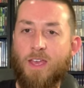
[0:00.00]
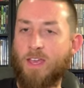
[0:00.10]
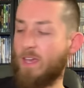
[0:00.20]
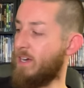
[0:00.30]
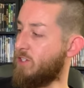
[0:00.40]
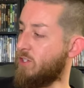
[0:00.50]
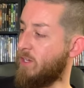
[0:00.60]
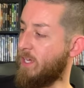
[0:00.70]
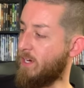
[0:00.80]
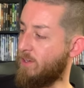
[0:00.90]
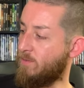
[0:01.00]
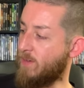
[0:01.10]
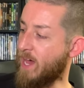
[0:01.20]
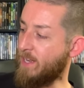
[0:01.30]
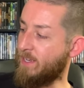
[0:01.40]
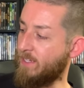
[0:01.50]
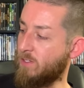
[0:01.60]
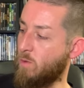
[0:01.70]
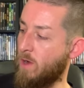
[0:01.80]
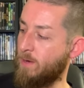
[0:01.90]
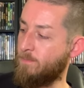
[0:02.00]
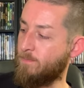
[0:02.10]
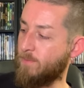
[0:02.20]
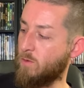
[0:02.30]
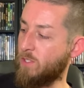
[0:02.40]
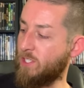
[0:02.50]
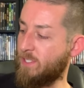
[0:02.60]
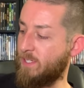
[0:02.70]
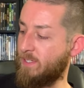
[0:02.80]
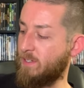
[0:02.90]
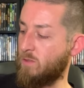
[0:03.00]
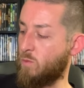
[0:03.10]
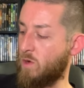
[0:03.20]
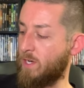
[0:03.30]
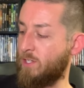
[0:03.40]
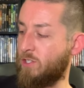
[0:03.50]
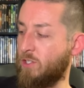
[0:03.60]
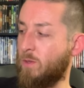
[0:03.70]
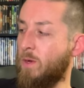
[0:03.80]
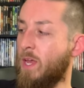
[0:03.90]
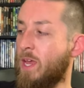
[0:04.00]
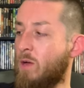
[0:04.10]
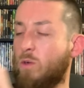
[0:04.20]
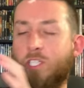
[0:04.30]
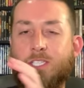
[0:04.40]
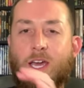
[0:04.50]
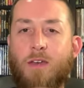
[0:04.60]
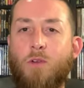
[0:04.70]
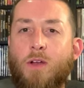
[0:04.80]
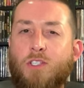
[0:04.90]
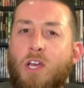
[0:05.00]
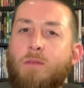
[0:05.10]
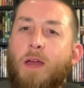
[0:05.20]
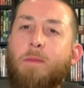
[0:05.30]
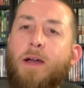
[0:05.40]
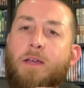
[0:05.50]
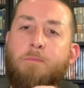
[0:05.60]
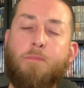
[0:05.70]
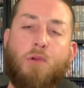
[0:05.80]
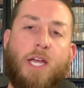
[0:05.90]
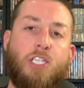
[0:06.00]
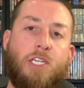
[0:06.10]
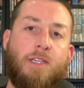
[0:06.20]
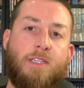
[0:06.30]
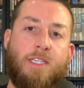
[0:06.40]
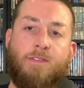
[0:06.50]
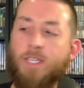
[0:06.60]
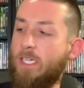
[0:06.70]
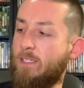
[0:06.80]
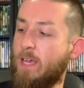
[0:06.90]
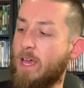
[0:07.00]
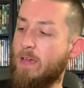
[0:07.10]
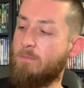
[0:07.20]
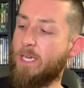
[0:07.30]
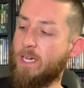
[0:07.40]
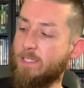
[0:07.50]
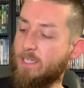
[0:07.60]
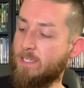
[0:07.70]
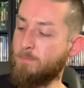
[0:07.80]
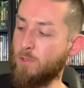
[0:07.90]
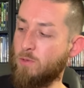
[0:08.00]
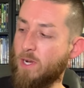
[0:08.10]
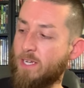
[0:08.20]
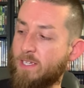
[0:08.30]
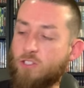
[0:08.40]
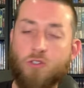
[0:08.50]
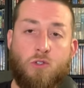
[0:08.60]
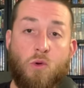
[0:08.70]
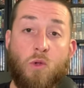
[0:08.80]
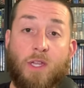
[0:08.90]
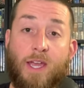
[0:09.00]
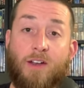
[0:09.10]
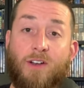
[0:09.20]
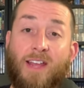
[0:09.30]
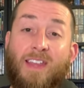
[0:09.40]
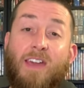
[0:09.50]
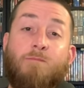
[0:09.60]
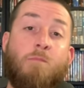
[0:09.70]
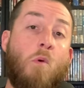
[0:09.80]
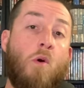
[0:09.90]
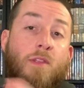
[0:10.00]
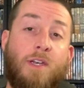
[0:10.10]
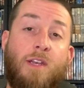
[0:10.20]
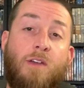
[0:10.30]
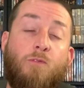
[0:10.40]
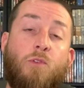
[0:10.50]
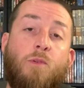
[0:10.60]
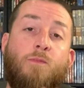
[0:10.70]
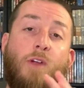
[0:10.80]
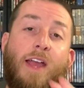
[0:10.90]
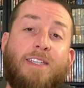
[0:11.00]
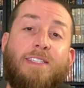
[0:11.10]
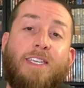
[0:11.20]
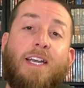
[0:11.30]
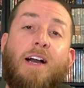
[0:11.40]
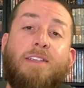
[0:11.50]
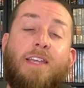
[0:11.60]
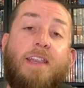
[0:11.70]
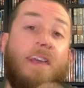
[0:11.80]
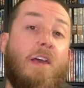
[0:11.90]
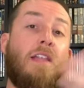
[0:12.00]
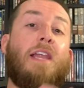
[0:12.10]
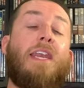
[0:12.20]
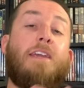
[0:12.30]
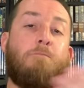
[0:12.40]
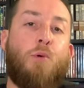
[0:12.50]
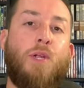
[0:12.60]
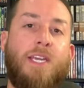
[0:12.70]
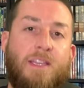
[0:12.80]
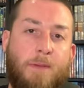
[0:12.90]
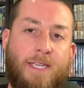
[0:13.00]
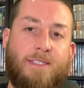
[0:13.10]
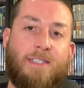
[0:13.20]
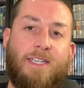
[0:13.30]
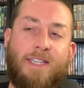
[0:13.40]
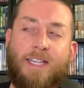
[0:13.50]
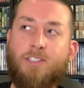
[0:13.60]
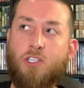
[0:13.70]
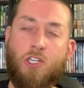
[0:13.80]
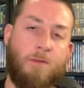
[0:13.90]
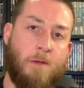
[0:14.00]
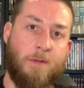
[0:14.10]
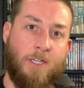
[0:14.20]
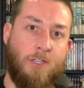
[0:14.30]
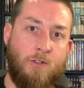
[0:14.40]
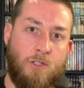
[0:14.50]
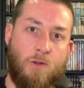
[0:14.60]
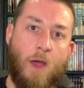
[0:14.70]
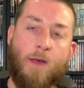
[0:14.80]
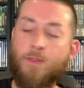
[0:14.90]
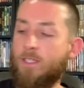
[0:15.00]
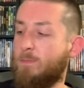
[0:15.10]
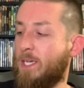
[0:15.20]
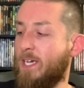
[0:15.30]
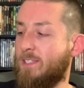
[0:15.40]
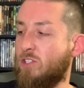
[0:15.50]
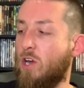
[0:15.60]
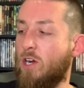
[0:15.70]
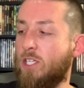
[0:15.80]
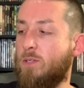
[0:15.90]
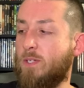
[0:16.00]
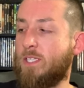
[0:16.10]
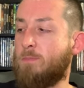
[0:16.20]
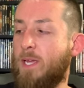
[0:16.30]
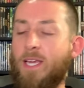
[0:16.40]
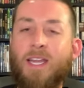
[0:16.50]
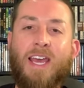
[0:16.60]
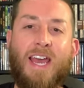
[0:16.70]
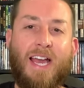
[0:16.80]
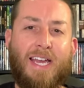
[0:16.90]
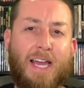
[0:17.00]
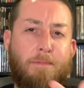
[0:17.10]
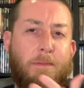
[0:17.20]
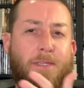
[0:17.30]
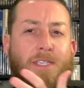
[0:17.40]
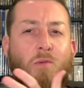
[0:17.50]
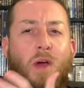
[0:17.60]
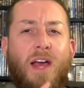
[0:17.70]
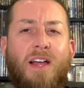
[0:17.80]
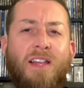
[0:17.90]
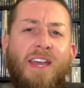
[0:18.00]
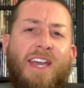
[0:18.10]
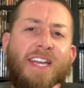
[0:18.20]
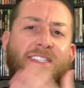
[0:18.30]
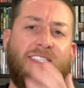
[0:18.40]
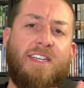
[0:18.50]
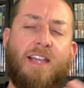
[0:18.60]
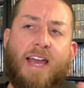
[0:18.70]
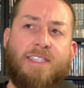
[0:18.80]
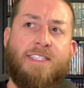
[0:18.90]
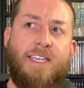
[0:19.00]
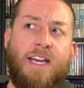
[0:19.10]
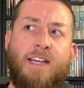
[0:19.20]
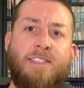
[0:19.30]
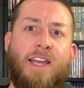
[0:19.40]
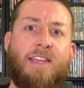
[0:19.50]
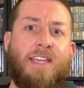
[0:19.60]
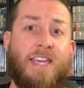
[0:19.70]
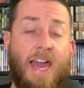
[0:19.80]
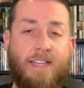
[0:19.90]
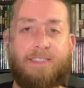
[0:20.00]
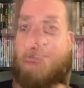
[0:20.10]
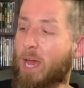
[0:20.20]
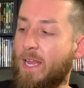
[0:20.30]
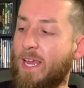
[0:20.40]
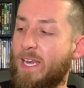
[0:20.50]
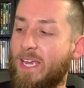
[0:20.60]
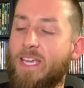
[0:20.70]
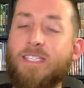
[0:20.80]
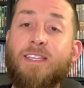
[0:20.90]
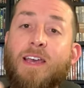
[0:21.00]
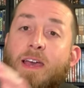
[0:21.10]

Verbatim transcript: and I'll show you here, you've got disc one, which is seasons one and two, which is kind of what I was talking about about compression on the DVDs. Because these Blu-ray discs are dual layered and they have more than enough room for SD content, letting it breathe basically. And that's the term I'm going to use throughout this because it's hard to explain. I get a lot of people that say, well, it's still SD content. Yes, but it is